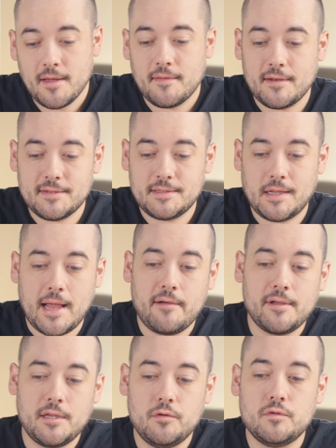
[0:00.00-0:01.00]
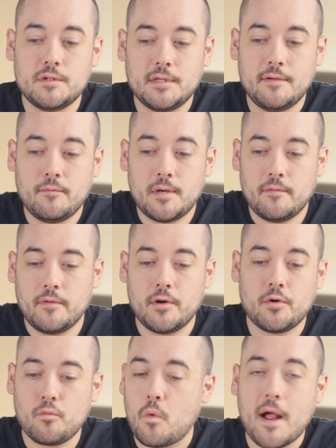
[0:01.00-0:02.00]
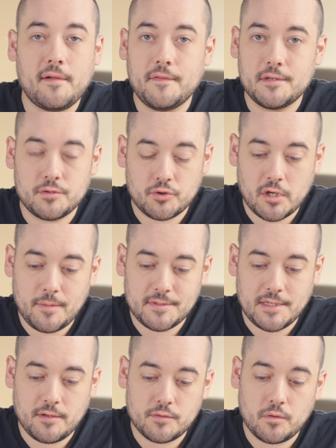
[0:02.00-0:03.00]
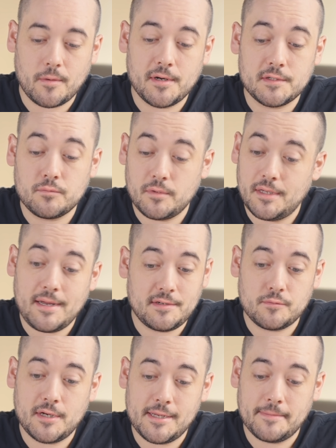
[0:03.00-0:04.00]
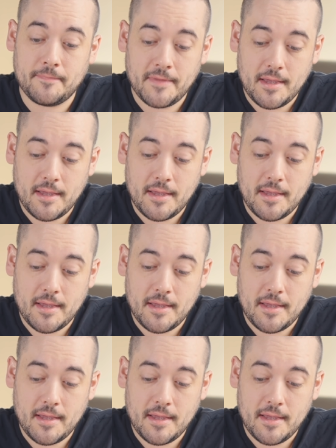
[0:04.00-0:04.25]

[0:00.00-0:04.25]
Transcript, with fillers: that is allowing you to live one of your wildest dreams here, Taurus. Really nice reading.